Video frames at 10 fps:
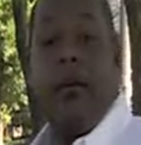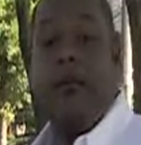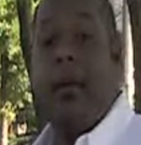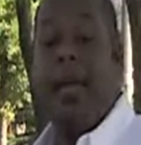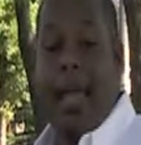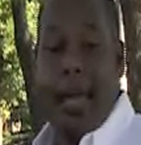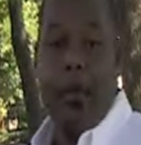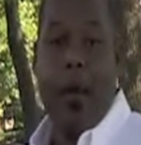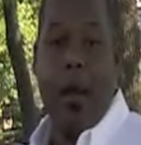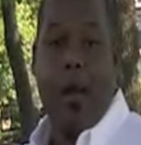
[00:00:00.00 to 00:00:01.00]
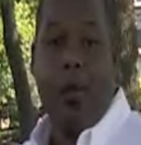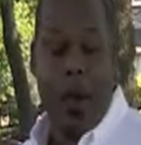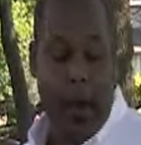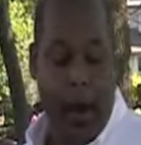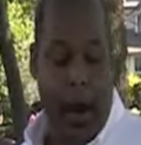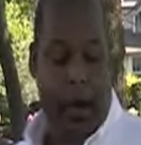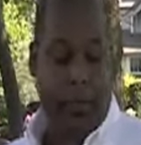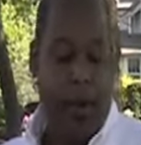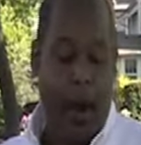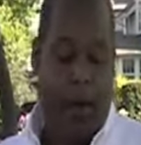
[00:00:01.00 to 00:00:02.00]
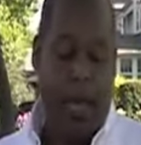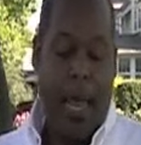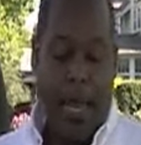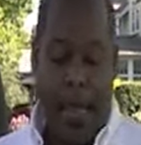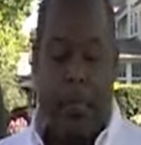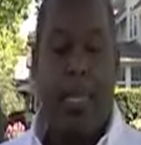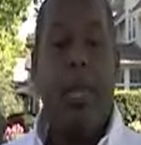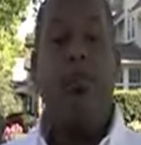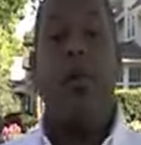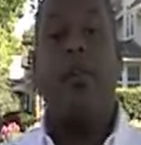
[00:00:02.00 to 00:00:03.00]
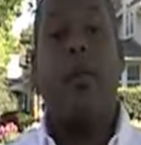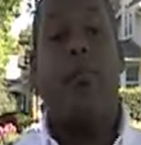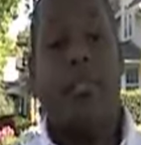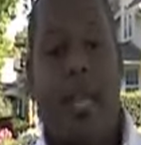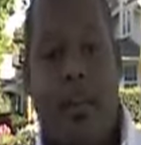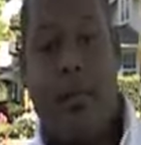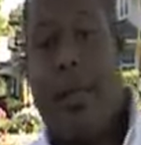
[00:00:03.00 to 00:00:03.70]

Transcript: from anywhere where your car is parked. Now, say whoever you're presenting your